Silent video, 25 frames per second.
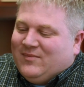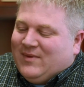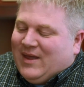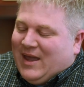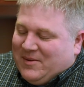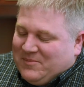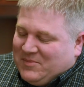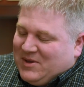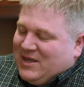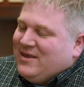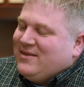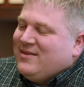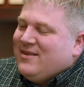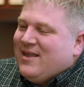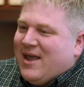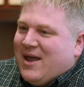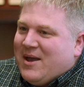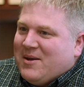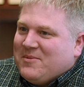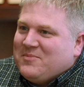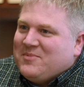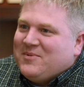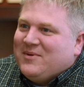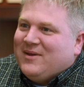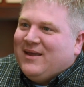I'm Keith
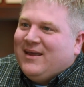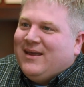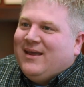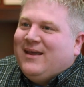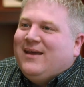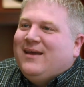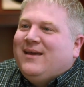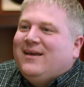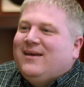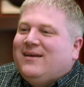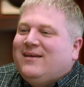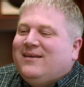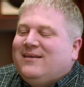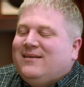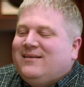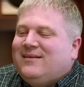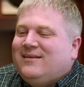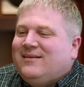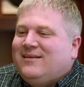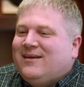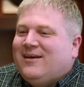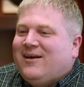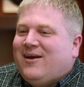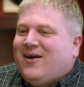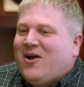Knapp,
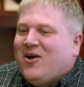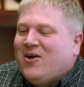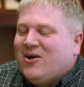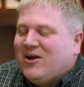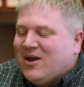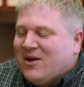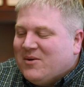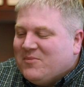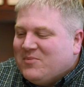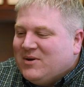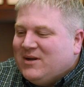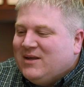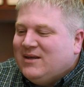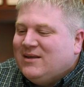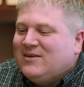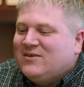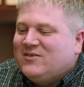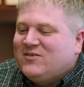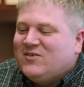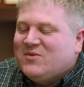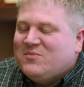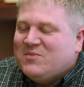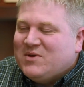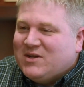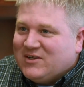and our company
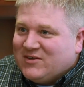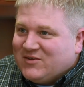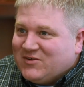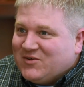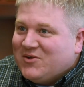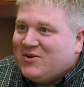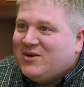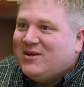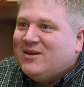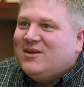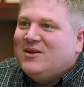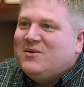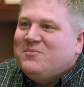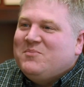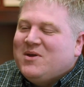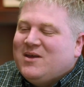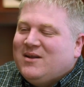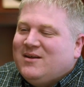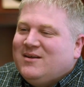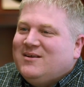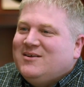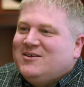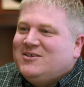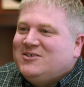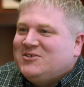is the Minnesota
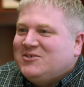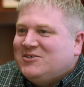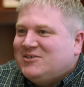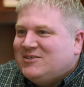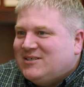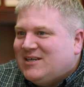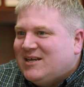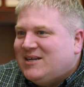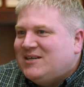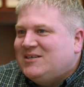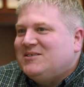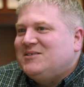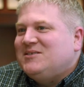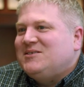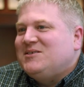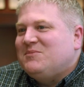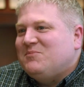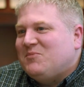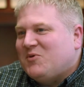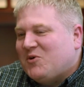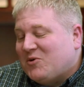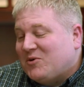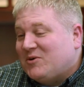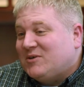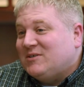Independent Insurance Agents
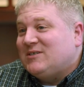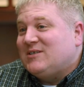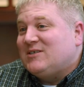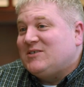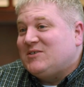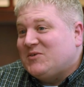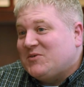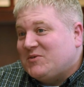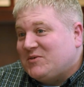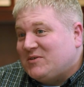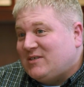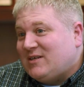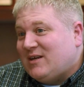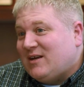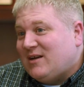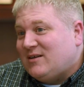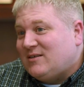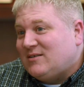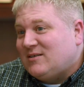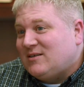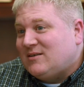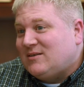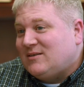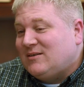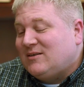and Brokers
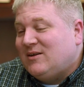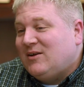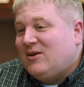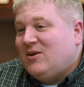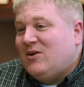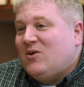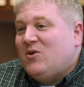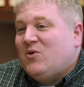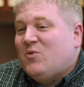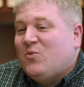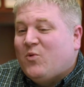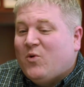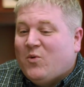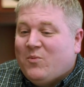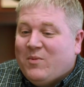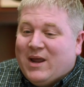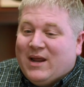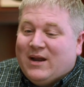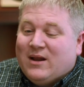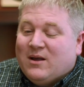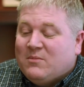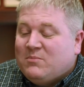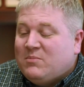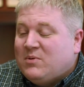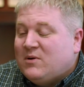Association. We're
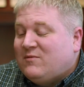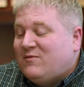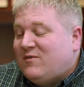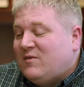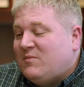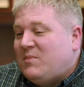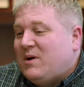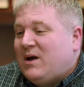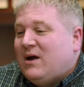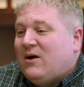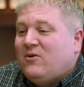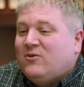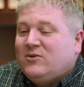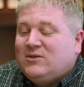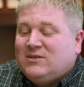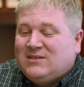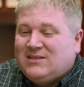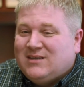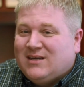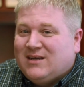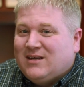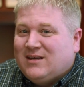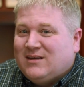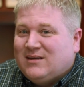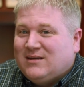made up of about
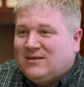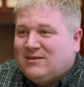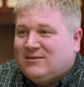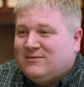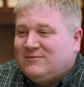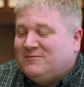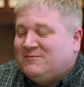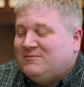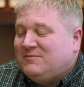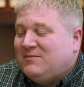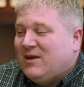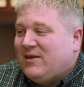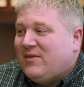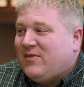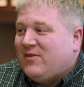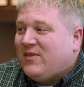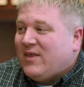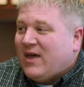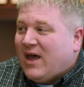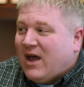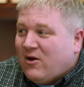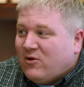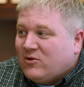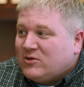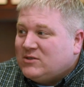
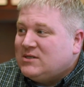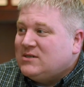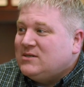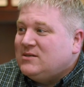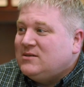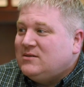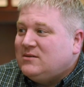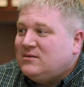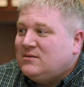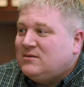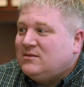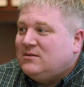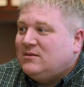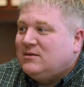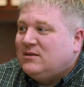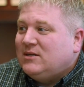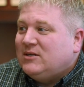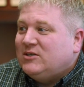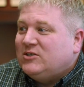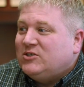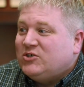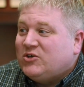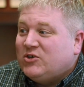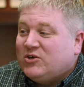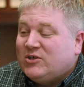1,000
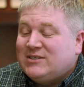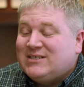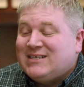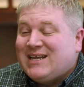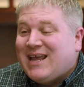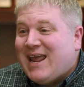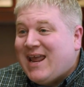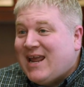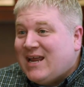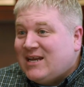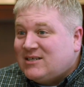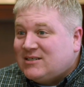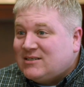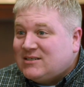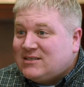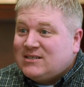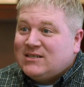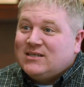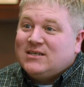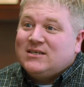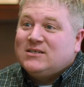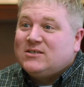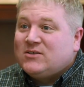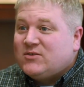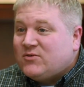insurance
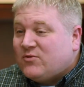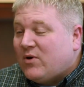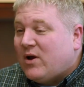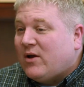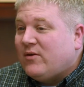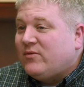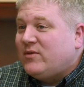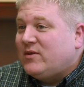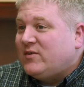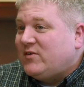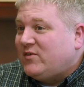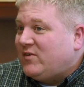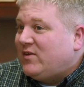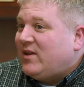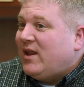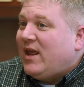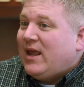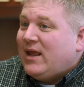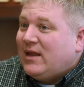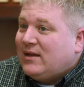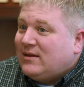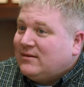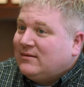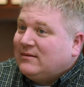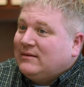agencies throughout the
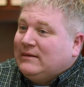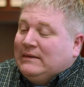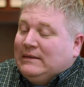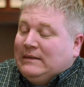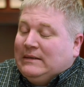state.